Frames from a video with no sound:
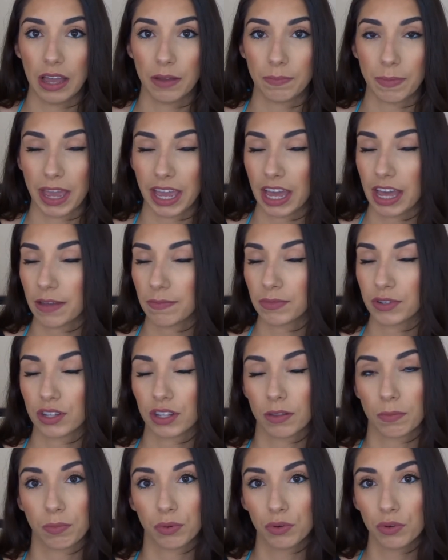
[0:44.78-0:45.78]
makeup to
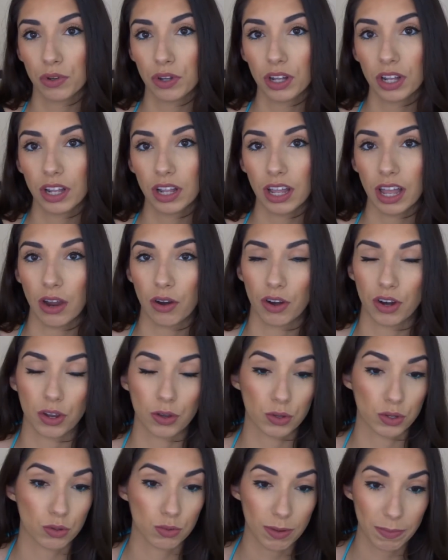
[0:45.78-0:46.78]
the pool or
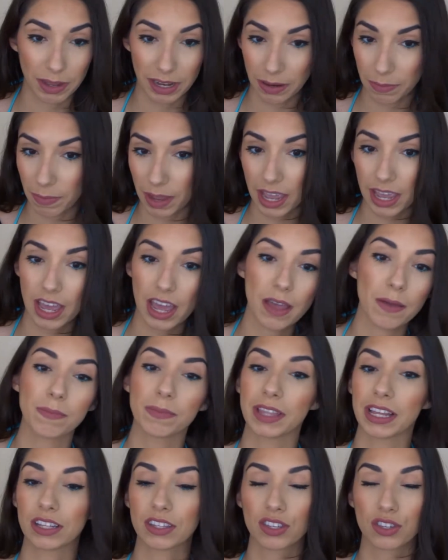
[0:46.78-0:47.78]
go swimming in makeup,
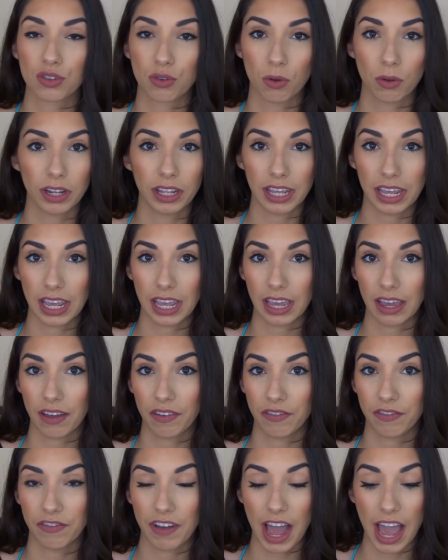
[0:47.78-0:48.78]
that's totally
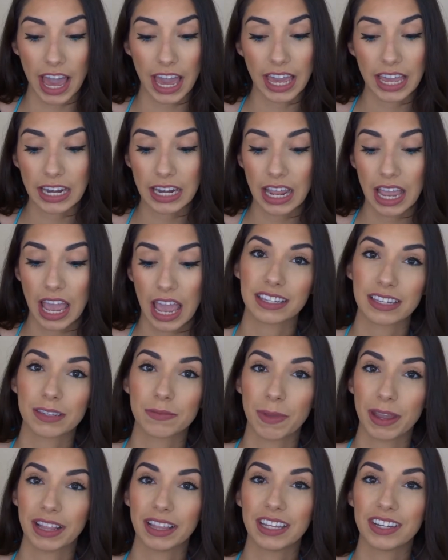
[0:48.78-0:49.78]
fine. This is
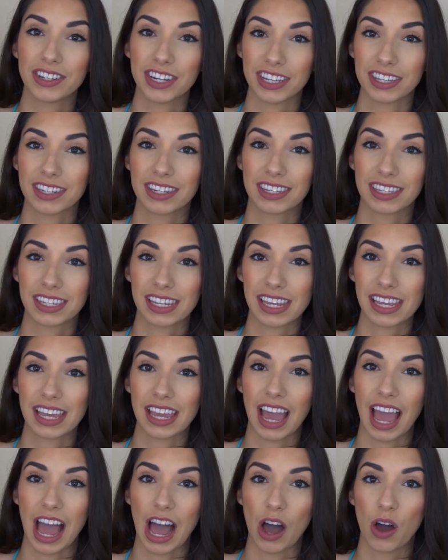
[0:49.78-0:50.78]
mainly just to see
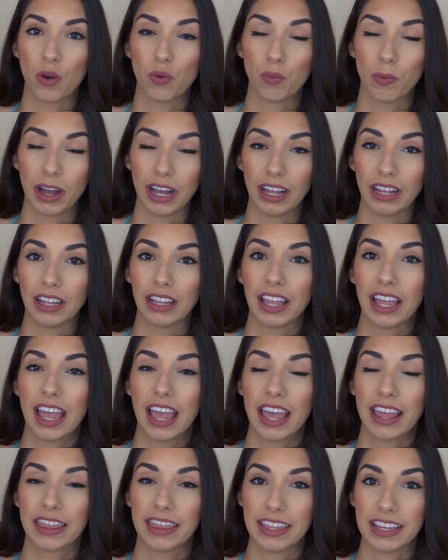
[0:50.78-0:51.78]
how well
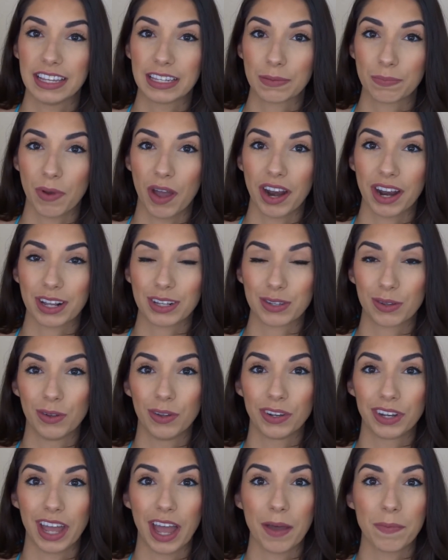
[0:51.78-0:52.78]
these products
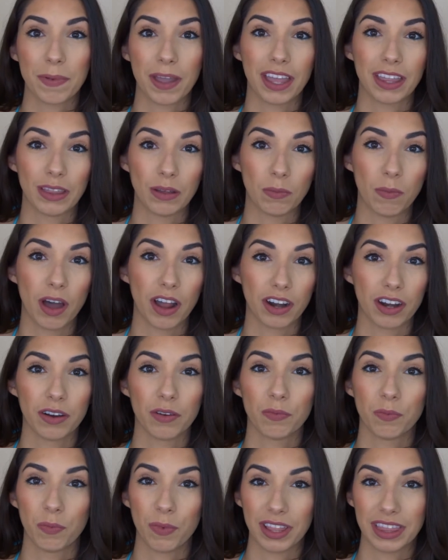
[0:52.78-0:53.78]
hold up in the
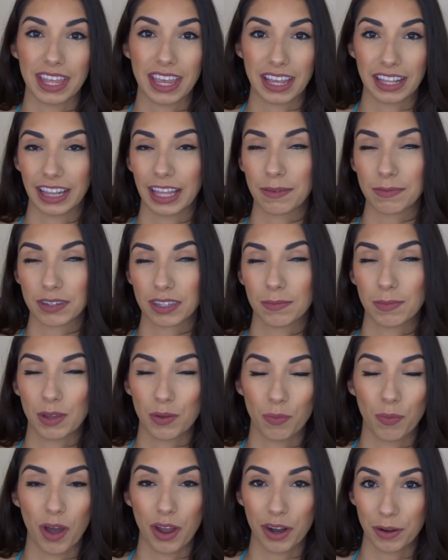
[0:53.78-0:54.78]
water when they claim to be
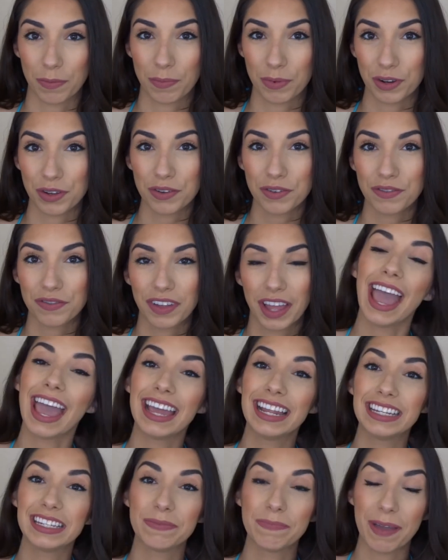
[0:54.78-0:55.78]
waterproof.
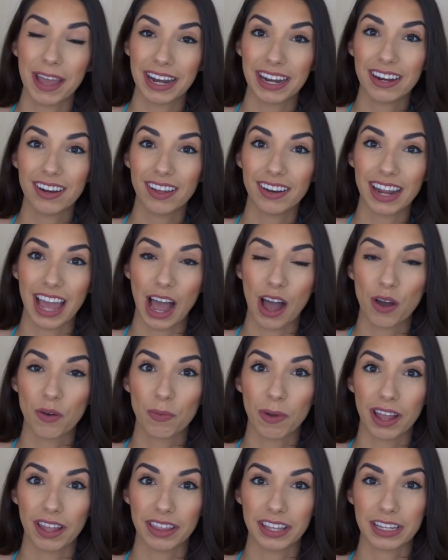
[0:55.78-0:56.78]
And depending on how
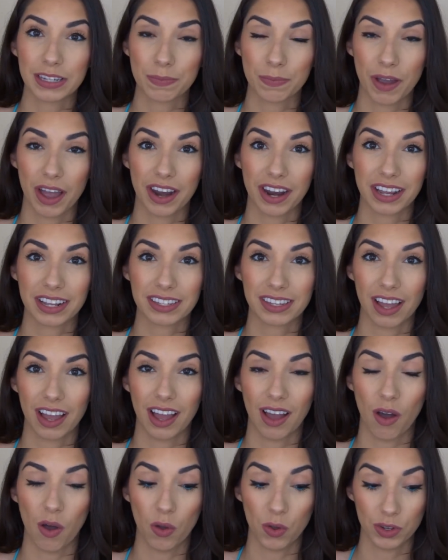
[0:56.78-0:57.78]
well these products
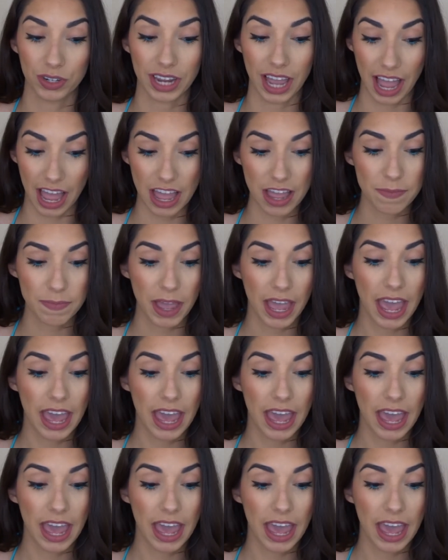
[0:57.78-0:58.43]
hold up,